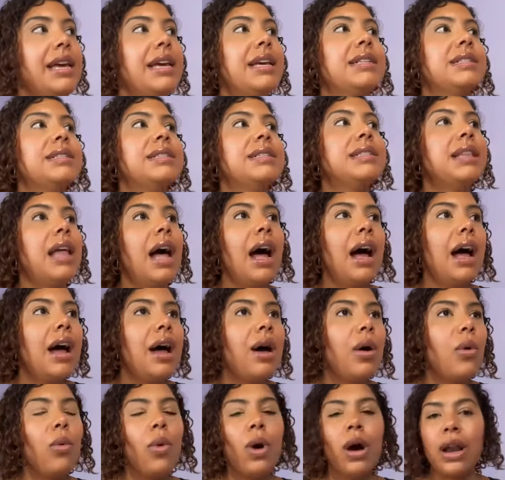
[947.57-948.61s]
It's
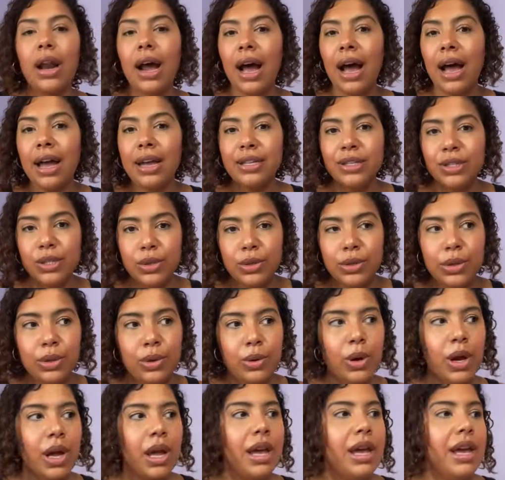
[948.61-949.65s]
not what I
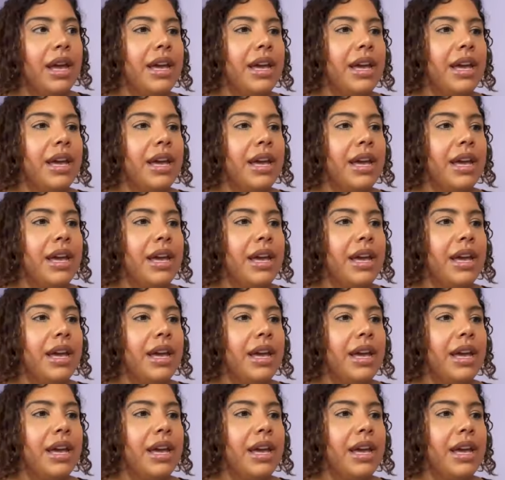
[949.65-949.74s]
do.